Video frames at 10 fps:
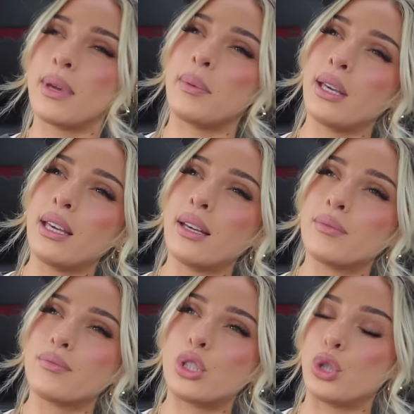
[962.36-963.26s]
maybe
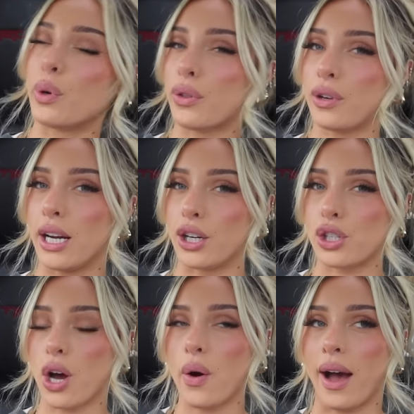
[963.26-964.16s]
two or three
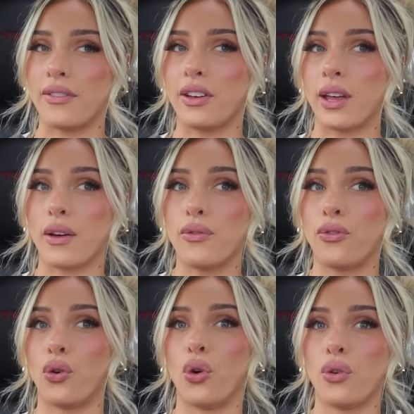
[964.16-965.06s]
years ago. I feel like
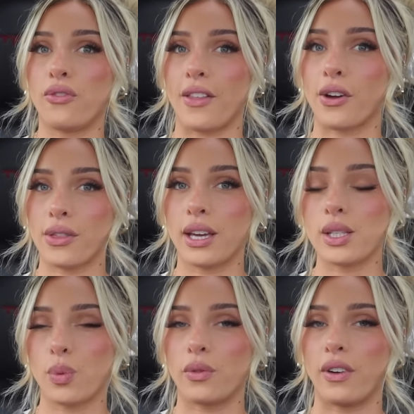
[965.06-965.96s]
full feather
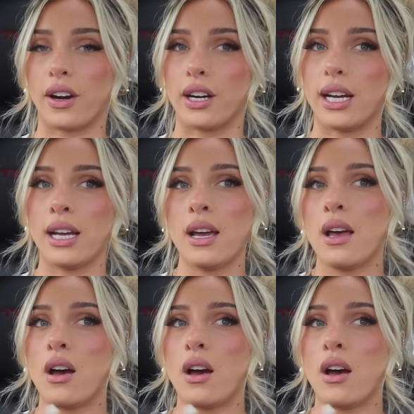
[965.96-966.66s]
things were very